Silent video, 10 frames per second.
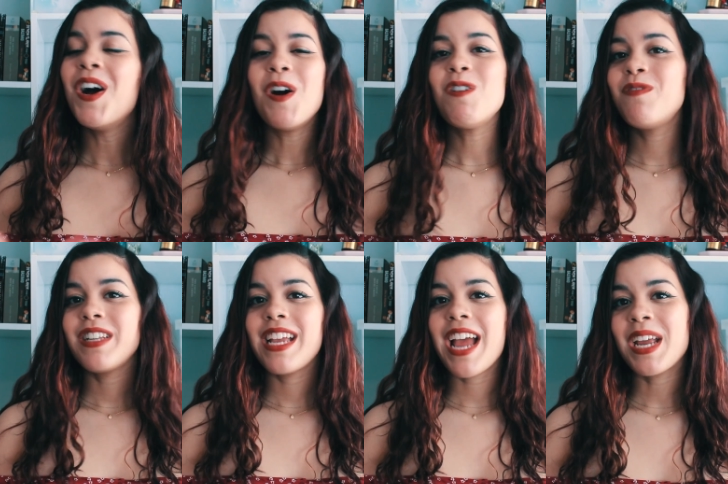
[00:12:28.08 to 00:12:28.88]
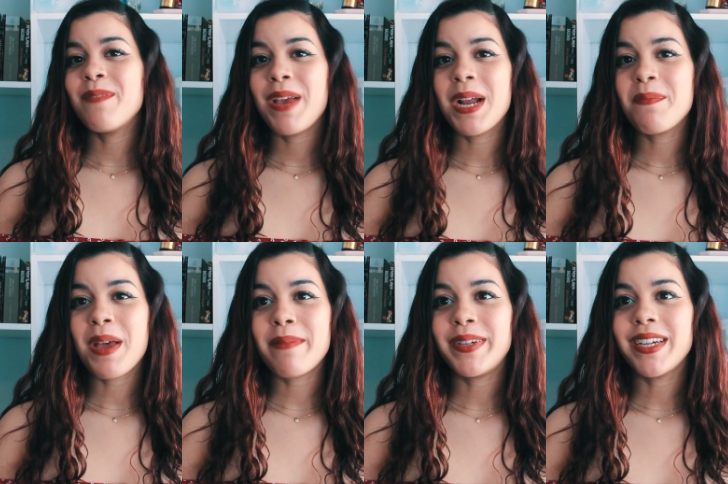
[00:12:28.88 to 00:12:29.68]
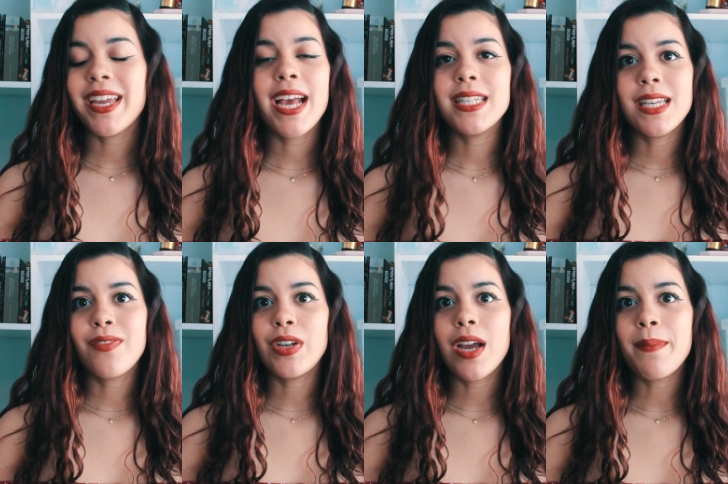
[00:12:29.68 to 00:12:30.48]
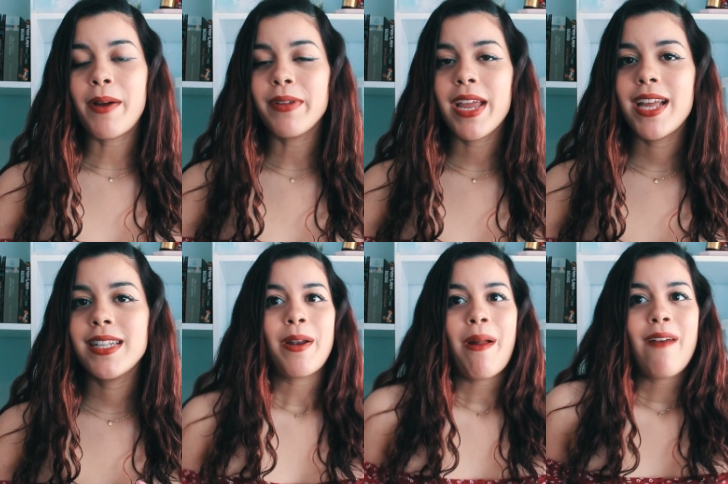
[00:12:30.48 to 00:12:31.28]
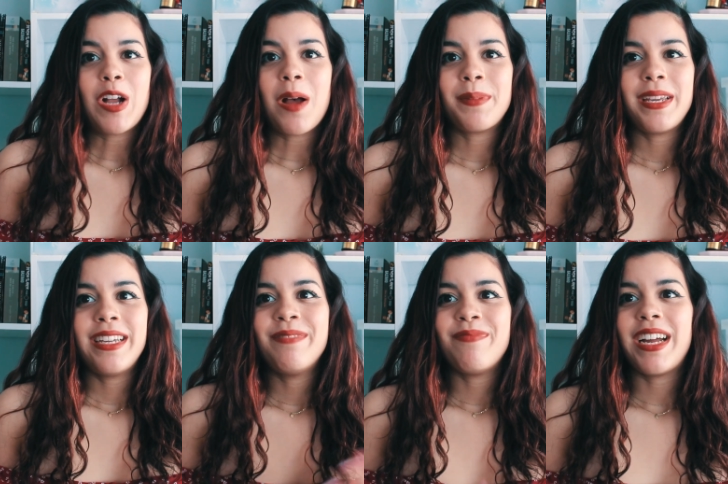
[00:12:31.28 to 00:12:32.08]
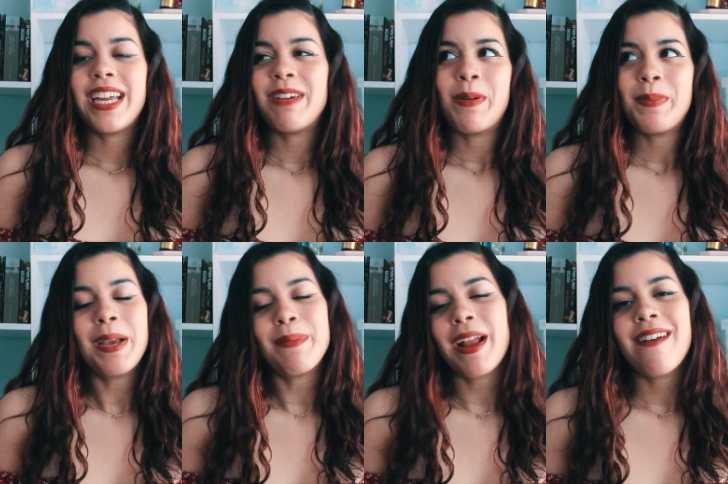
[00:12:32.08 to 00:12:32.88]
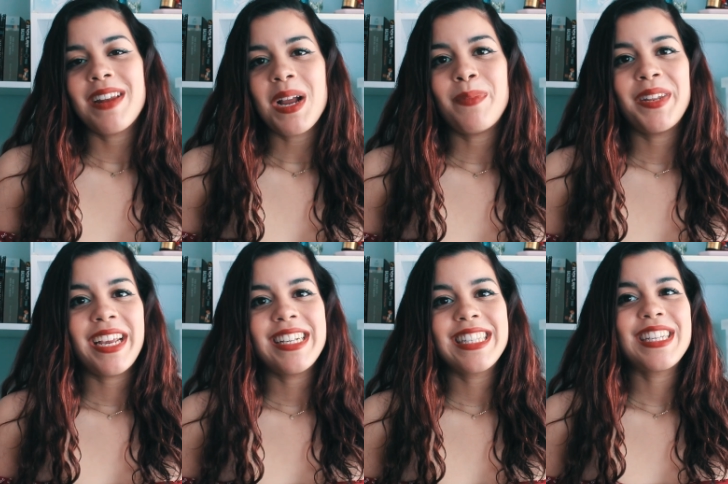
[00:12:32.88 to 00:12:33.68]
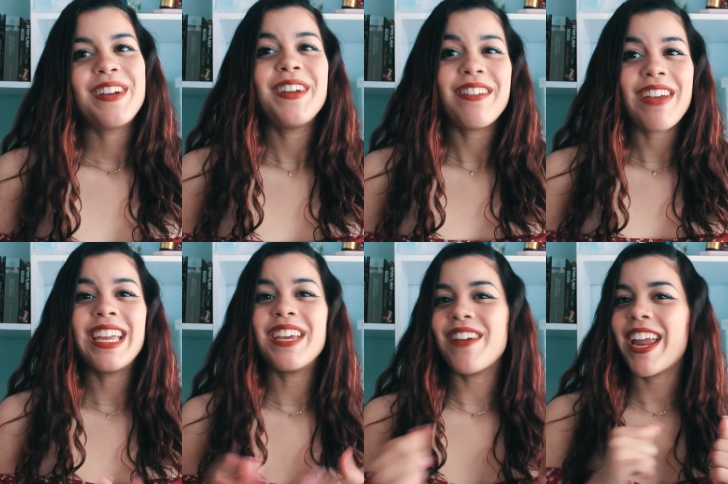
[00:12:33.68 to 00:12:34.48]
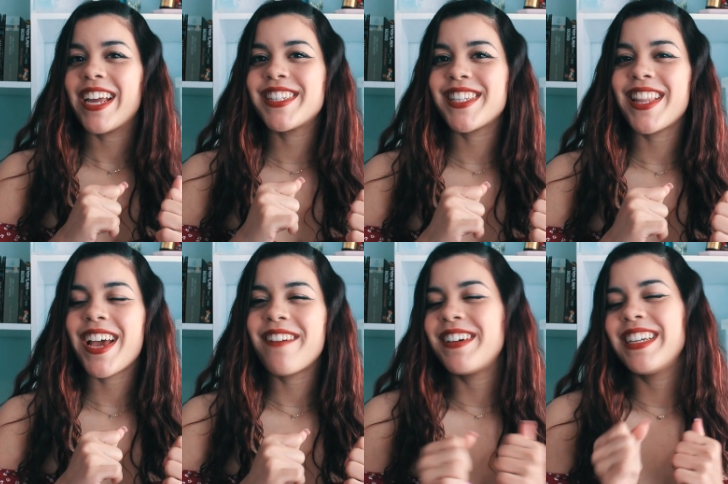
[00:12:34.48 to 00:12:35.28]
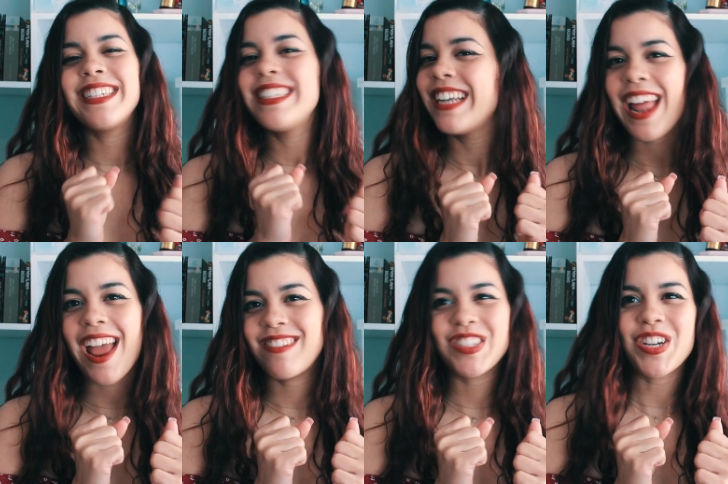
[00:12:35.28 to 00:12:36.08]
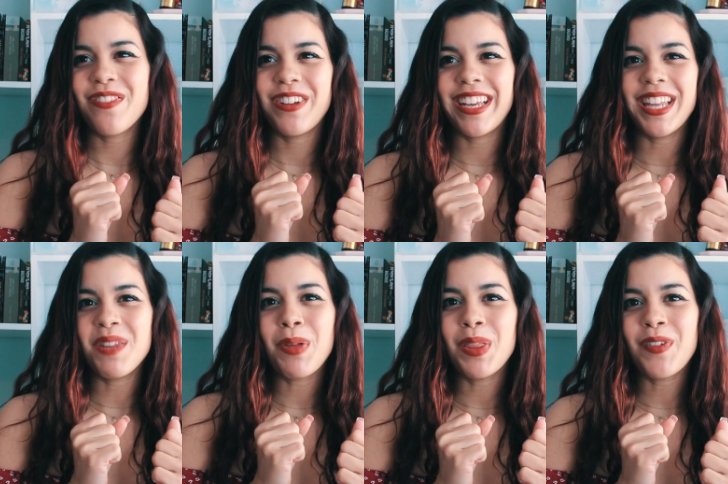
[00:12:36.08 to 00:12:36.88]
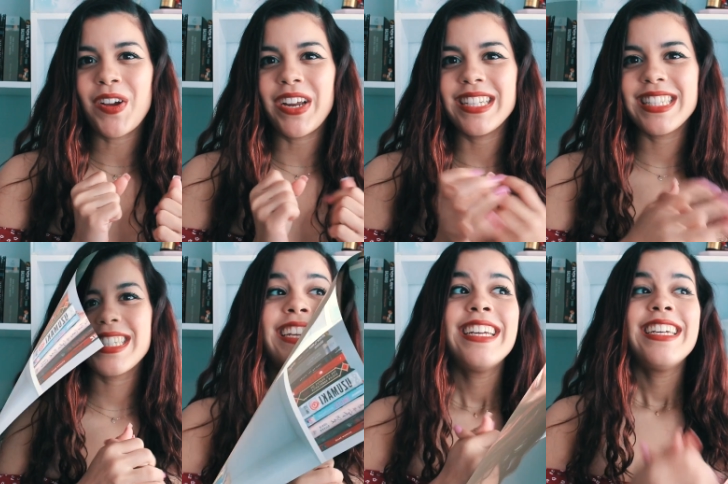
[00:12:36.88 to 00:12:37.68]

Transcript: hopefully I can pick up that book. It hasn't even come out yet. I don't have a copy, but it will be coming out in a couple of days. So if I can get my hands on that one, I will try to read it in the month of August.